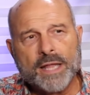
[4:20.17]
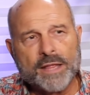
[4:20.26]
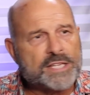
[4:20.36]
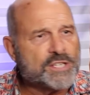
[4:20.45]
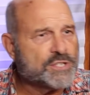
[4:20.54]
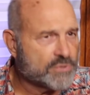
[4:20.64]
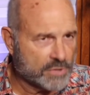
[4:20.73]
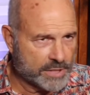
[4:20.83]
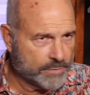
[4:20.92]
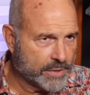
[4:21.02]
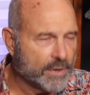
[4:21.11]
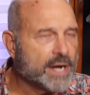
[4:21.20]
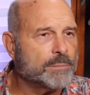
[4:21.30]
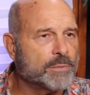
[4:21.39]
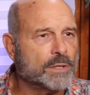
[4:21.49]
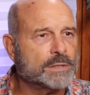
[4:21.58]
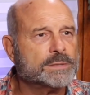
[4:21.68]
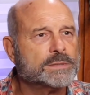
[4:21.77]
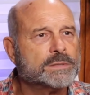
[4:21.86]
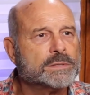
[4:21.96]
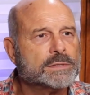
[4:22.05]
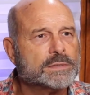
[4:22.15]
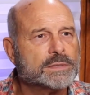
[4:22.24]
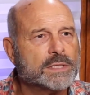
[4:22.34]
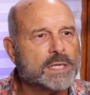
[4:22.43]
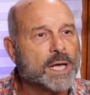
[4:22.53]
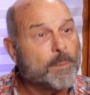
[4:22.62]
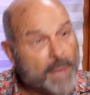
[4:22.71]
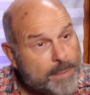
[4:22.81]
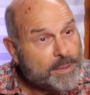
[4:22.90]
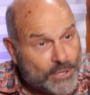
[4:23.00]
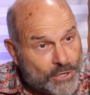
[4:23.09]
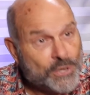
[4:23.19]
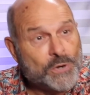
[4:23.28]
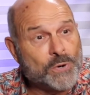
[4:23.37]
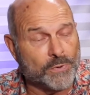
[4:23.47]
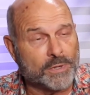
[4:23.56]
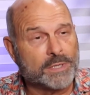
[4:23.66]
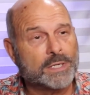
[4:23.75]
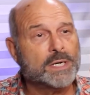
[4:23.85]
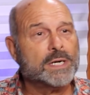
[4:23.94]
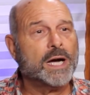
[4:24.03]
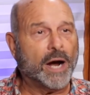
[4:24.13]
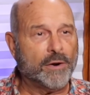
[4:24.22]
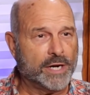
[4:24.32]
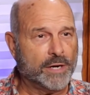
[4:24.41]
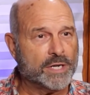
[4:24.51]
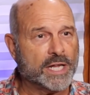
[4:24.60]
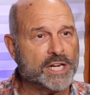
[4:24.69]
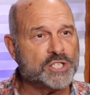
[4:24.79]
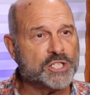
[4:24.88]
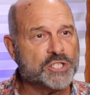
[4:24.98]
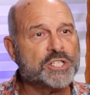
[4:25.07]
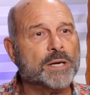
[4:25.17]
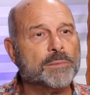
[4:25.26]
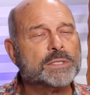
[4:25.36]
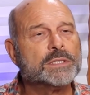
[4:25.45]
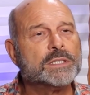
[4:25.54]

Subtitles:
Now, this is truly regrettable. Maybe you are in a relationship